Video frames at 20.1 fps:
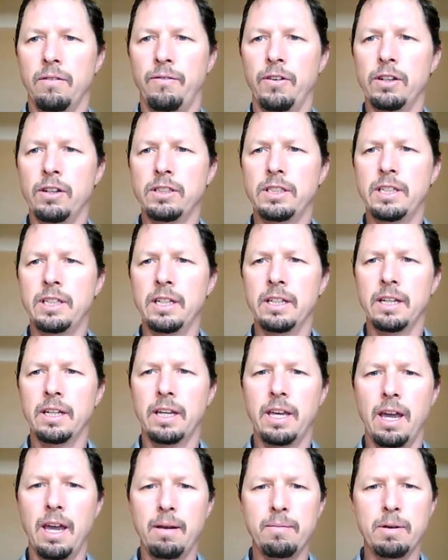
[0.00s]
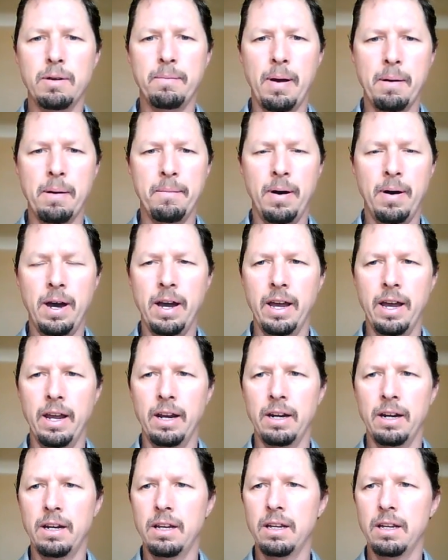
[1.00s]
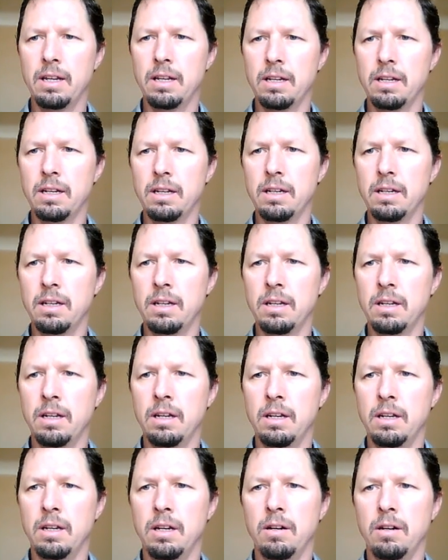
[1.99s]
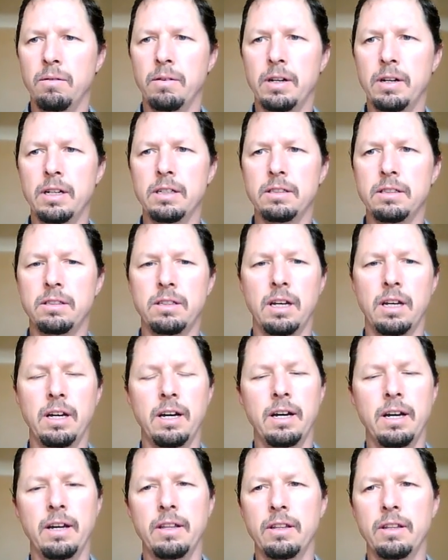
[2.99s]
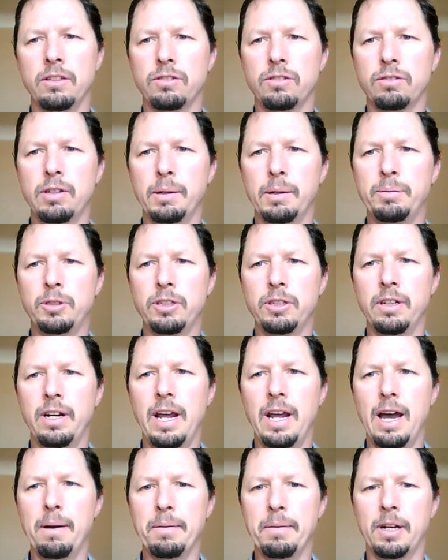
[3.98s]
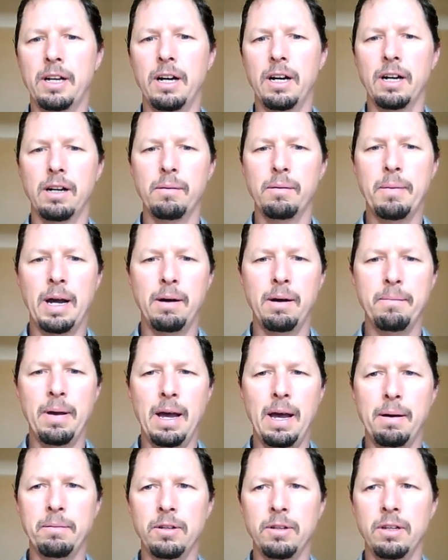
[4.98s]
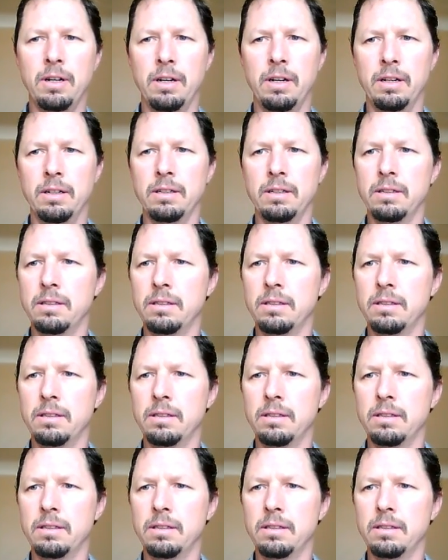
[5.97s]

first thing that came to my mind was uh, the scripture in Habakkuk about Babylon